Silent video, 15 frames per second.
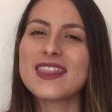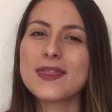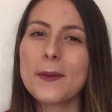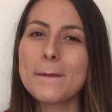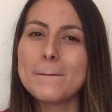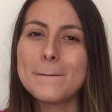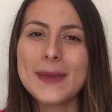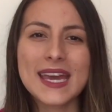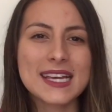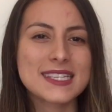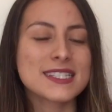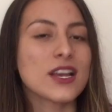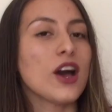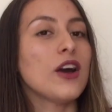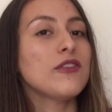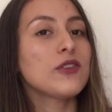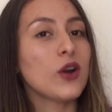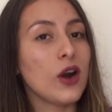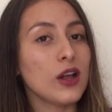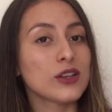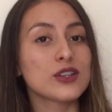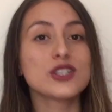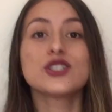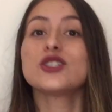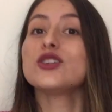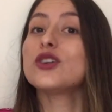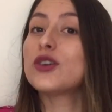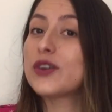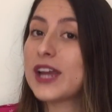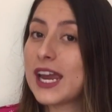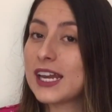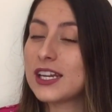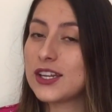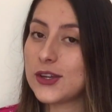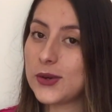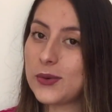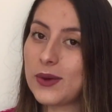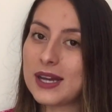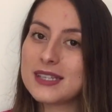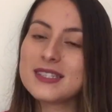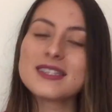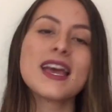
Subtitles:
the mix of colors to create new ones,